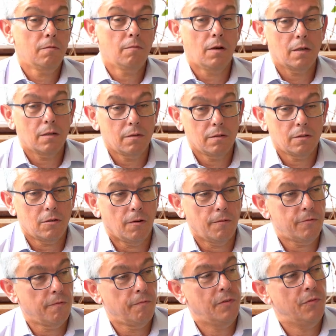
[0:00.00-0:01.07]
Well, gone
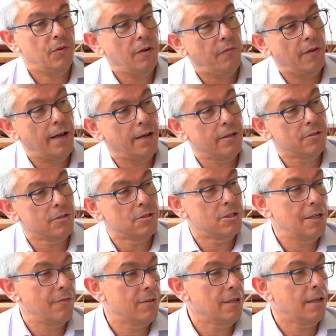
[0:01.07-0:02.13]
from 50,000 to
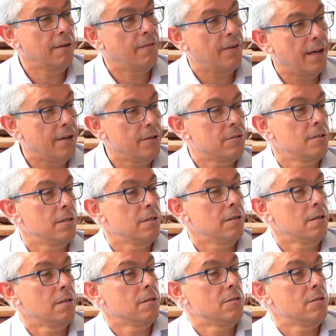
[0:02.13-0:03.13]
17,000 in